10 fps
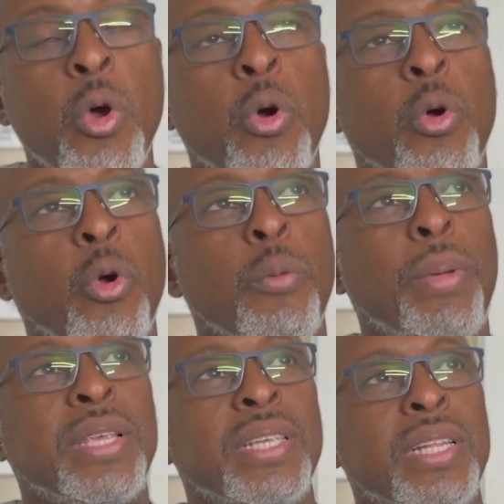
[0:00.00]
or
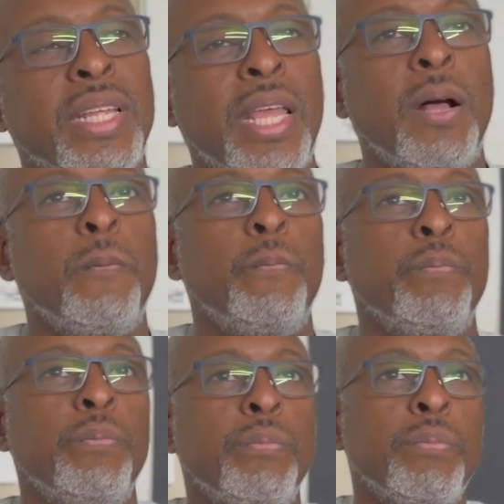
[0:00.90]
basically help
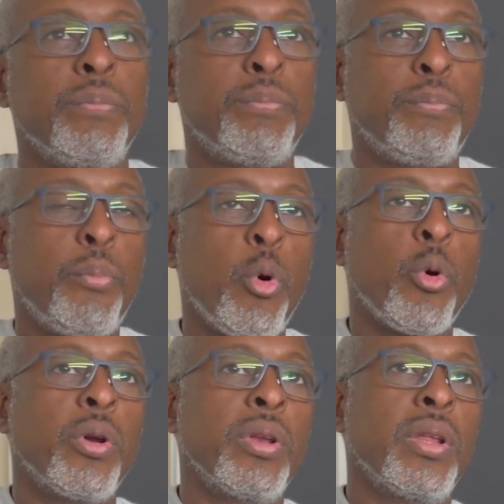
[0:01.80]

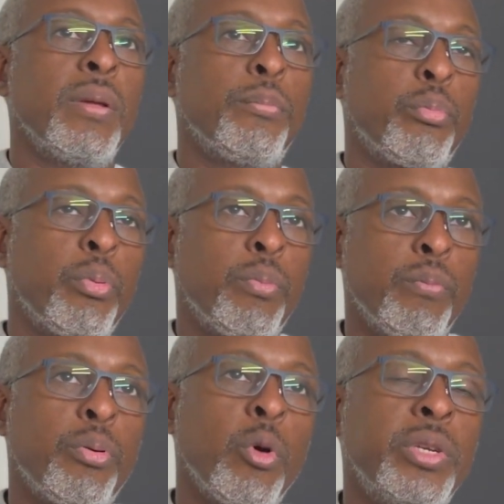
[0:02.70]
port
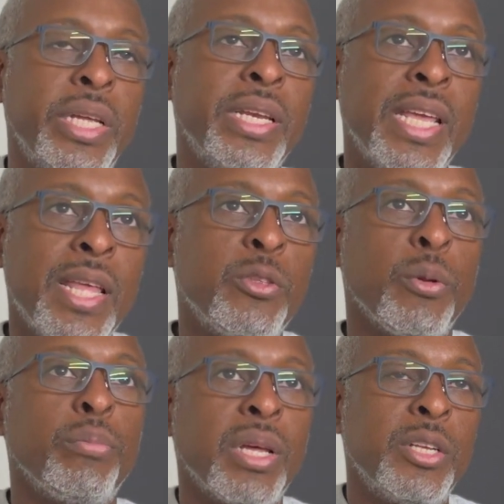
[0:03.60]
protein in your
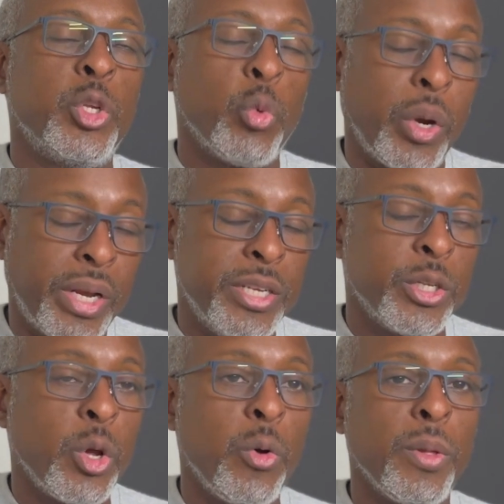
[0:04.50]
blood to where it needs to
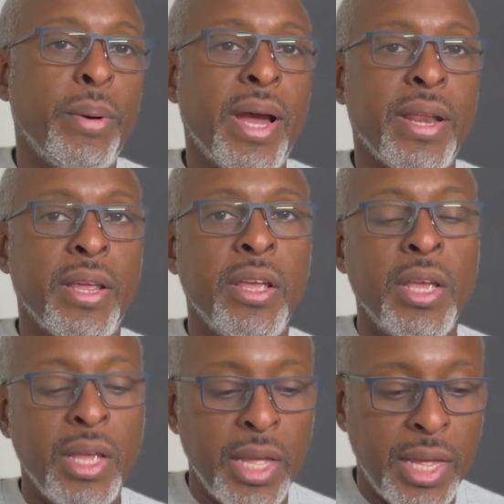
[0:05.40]
go in the body.
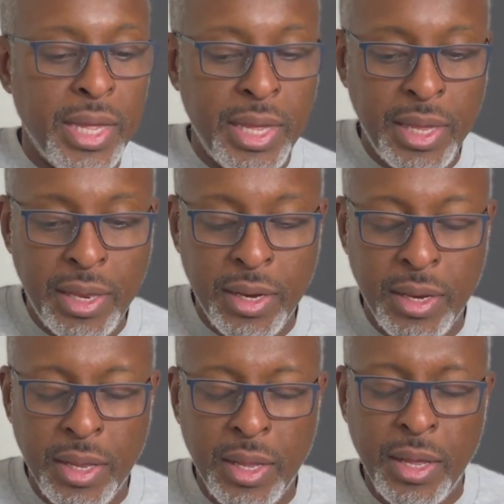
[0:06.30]
And
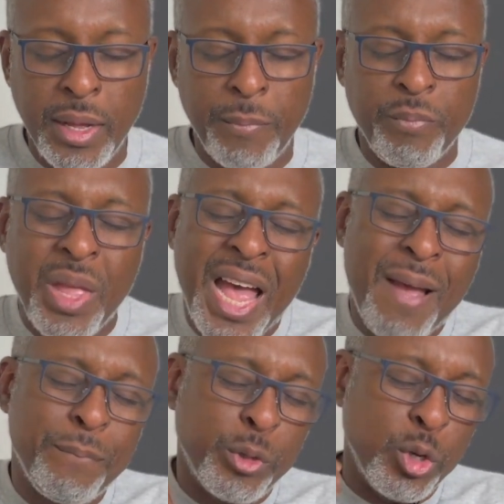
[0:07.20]

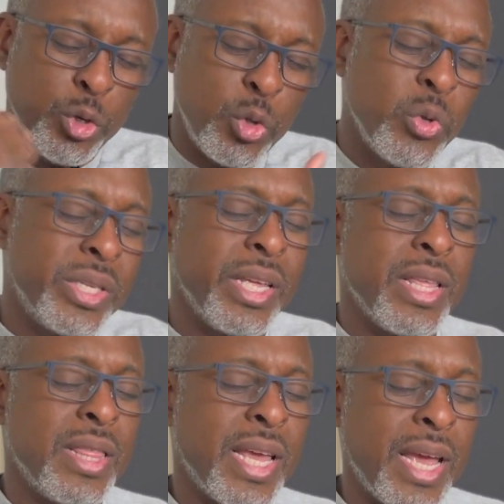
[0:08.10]
I'm deducing
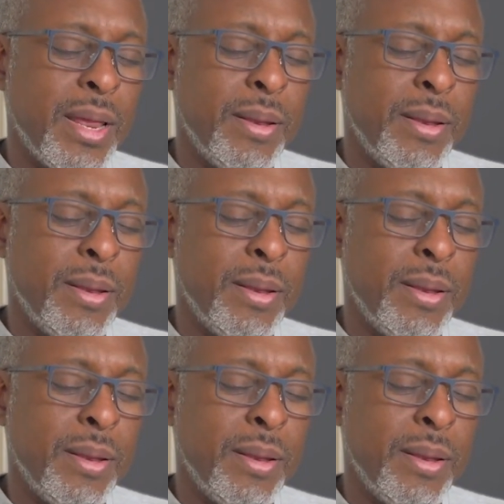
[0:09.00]
that